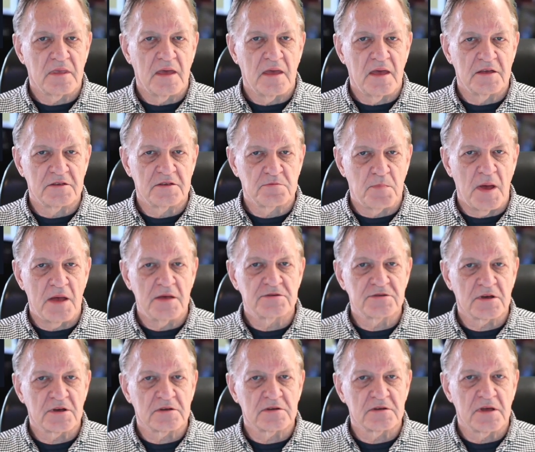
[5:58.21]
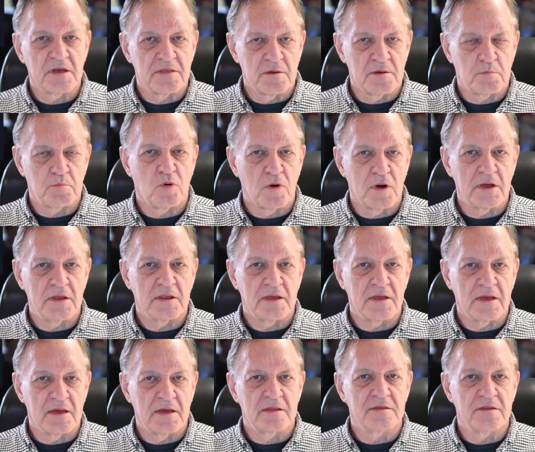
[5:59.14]
It's basically the point
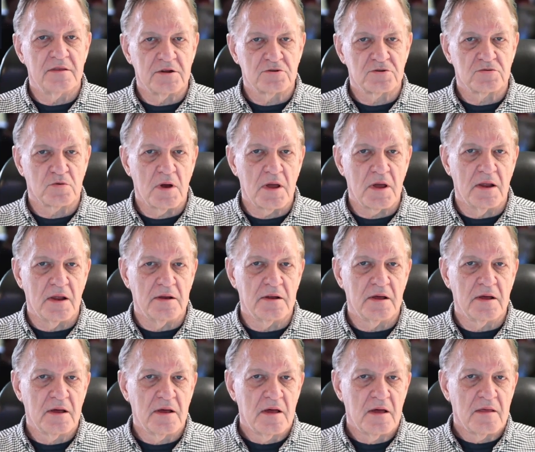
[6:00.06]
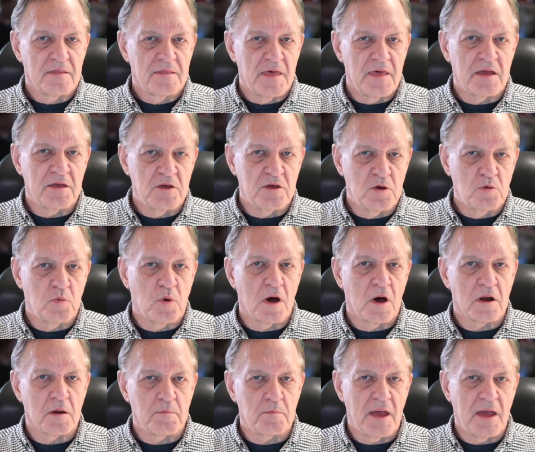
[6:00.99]
in the trend that you
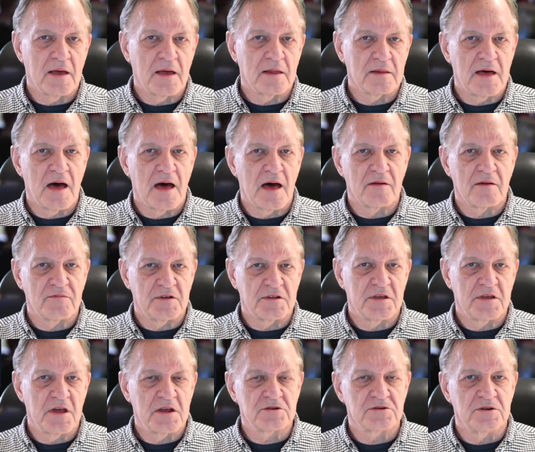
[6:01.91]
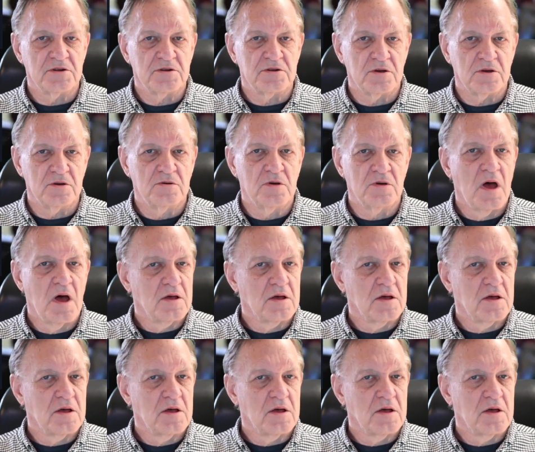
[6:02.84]
want to pay a lot of attention to.